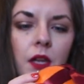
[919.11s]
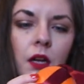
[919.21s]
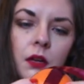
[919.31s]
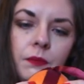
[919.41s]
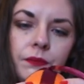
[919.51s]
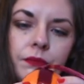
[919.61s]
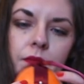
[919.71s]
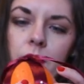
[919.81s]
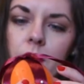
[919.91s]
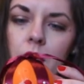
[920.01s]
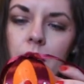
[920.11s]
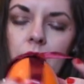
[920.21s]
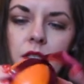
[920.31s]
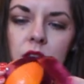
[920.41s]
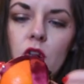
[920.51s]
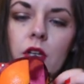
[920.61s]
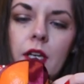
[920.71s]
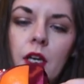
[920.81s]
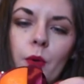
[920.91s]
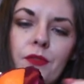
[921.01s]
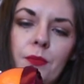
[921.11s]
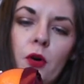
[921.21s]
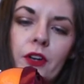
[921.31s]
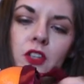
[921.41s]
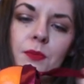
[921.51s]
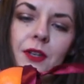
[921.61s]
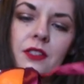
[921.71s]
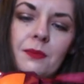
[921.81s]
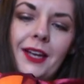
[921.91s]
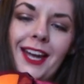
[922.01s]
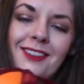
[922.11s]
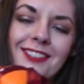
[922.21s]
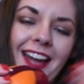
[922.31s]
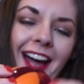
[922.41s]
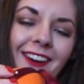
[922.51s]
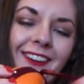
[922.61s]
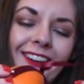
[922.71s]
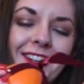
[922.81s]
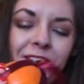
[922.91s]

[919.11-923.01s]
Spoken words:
I guess there's no getting away from orange smells in my house now.